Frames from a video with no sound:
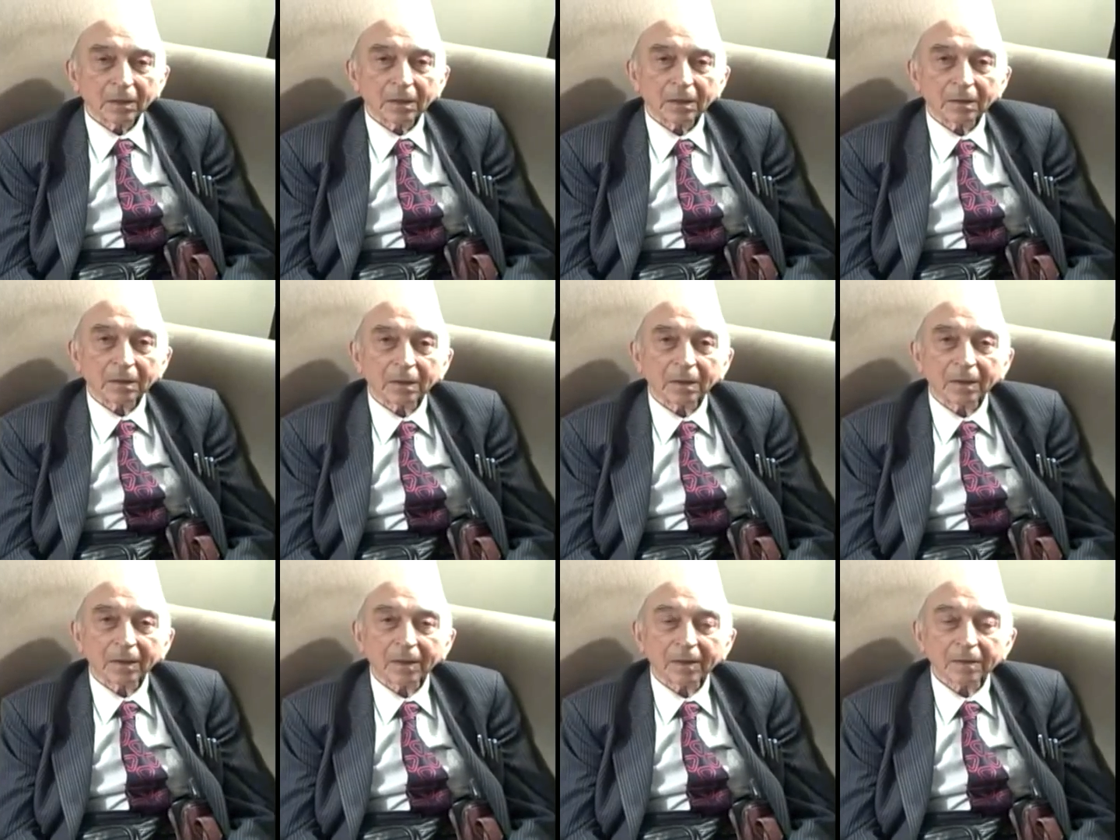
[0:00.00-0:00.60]
the
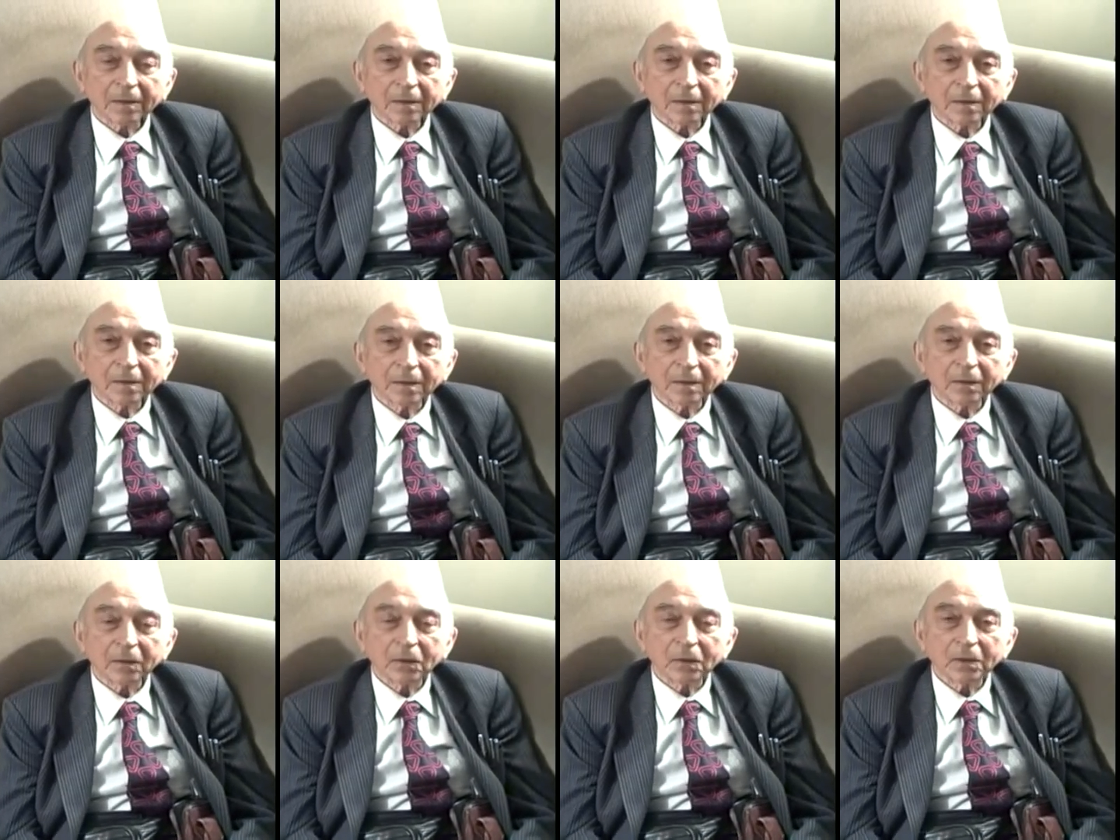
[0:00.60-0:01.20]
classes
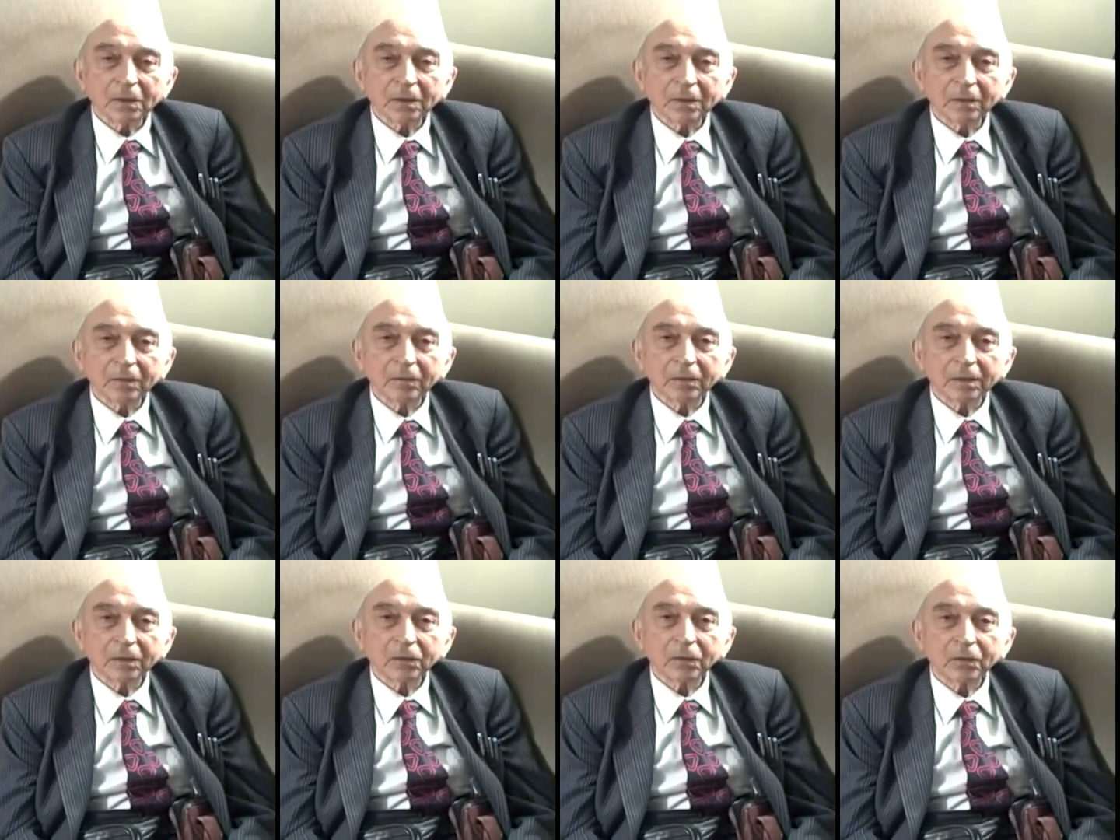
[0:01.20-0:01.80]
that they deal with
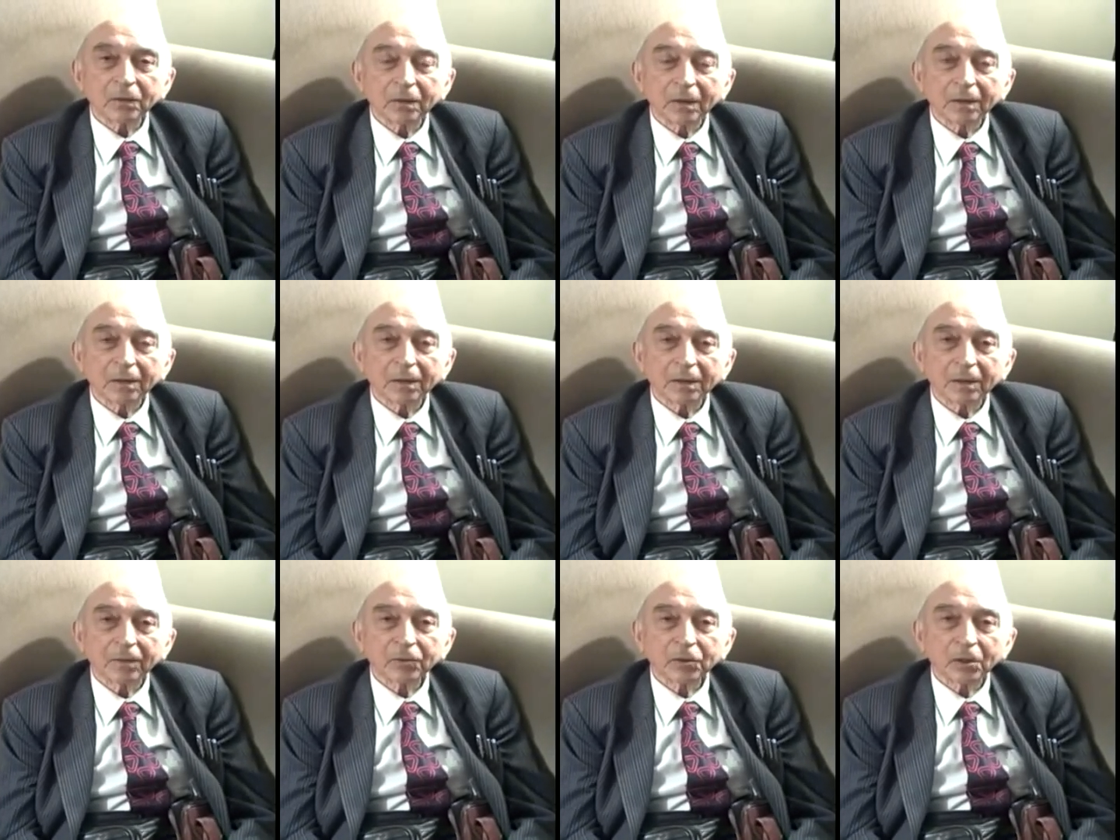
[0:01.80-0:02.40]
do not
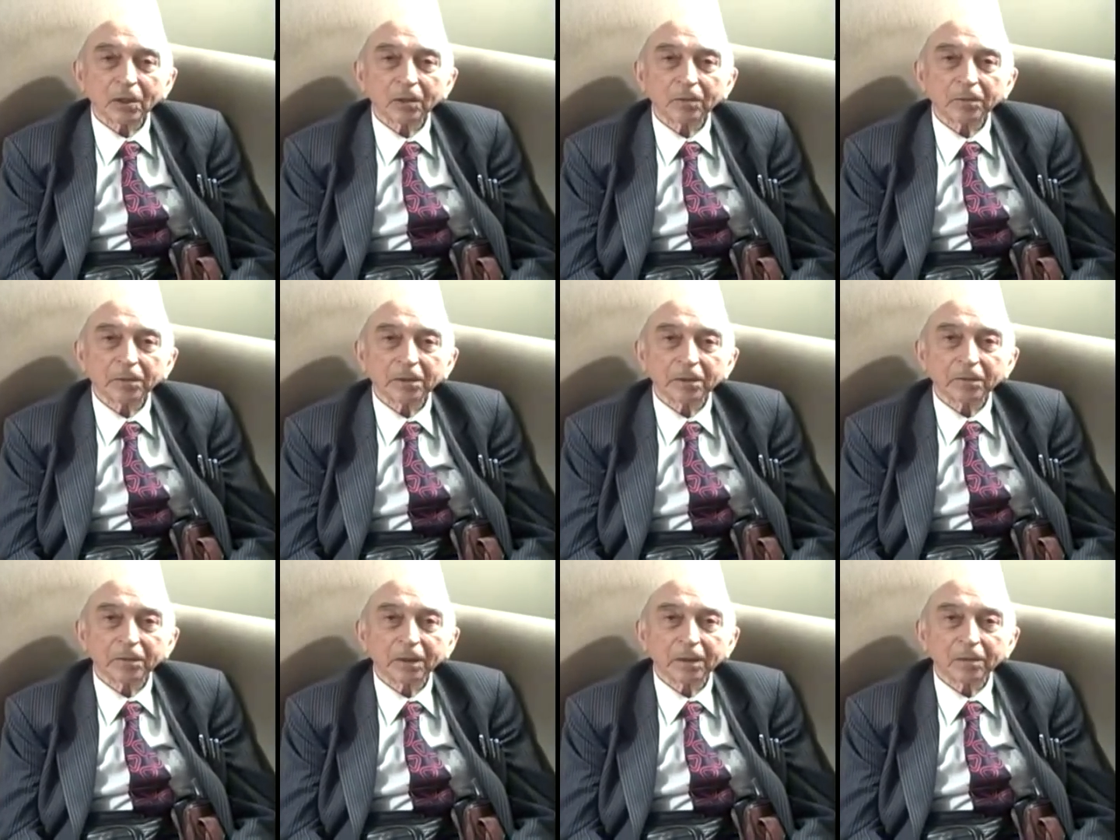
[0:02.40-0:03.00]
have properly
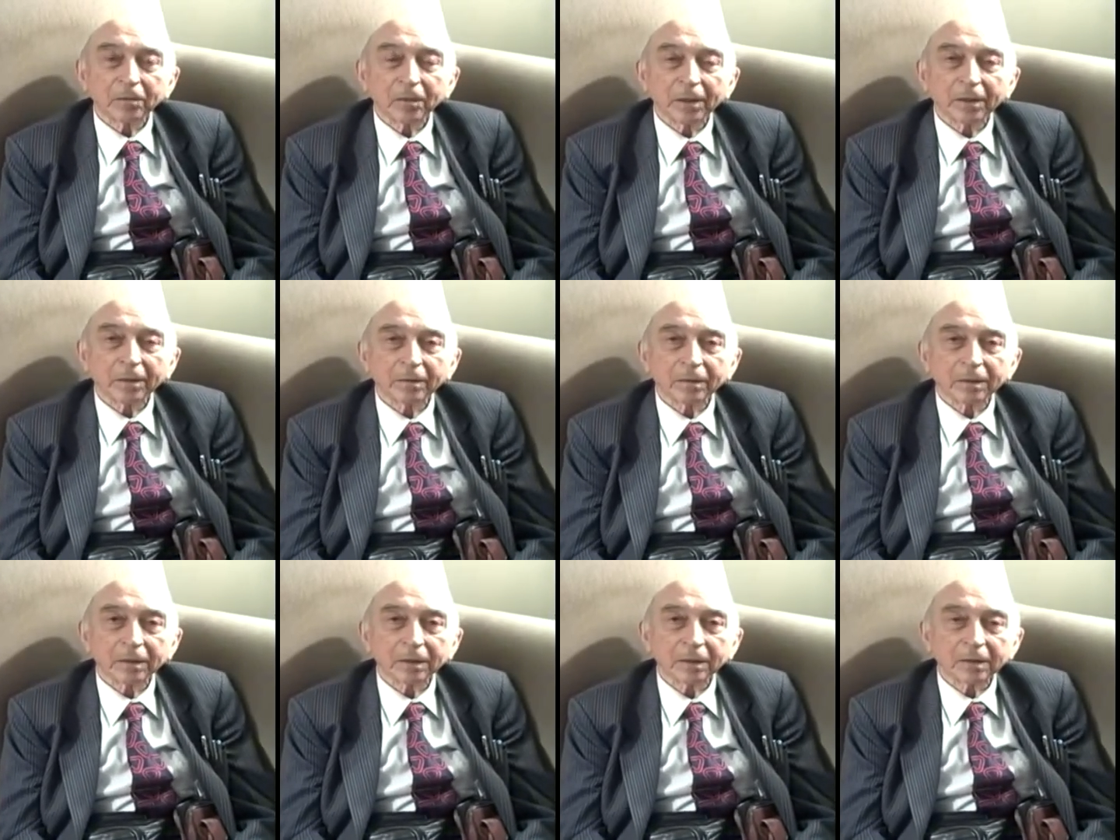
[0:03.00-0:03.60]
defined
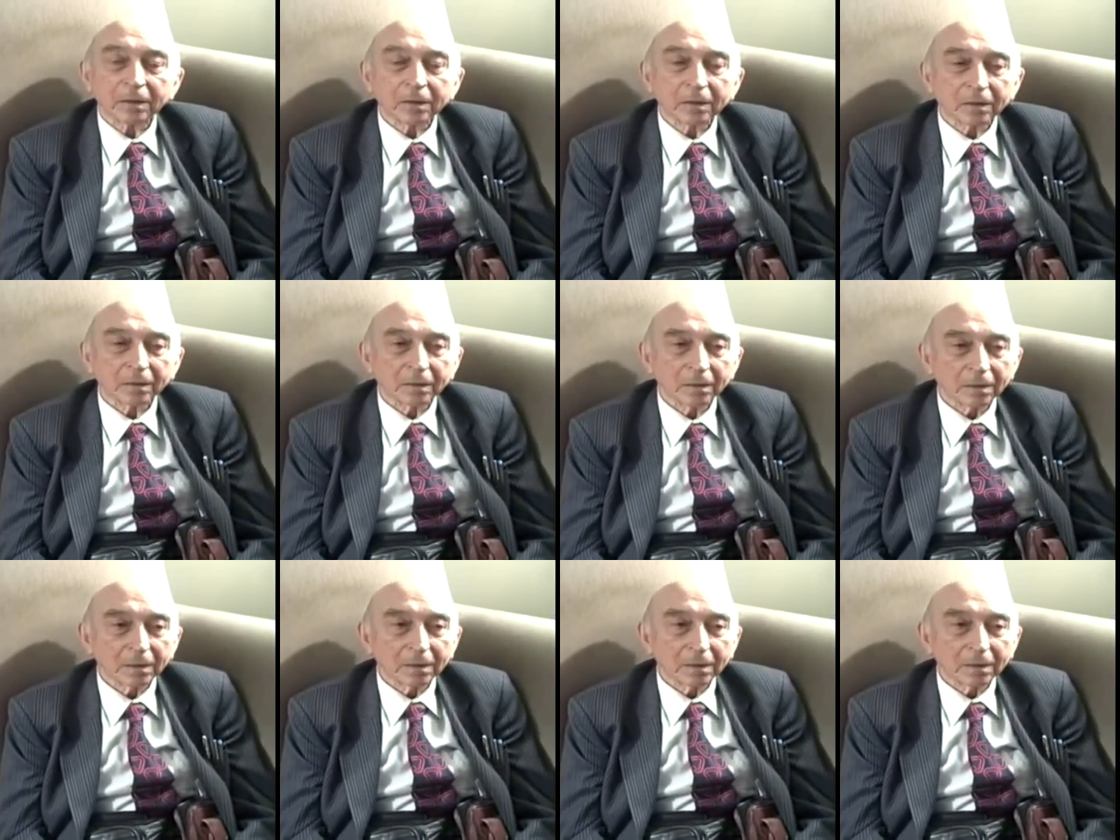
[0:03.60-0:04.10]
boundaries.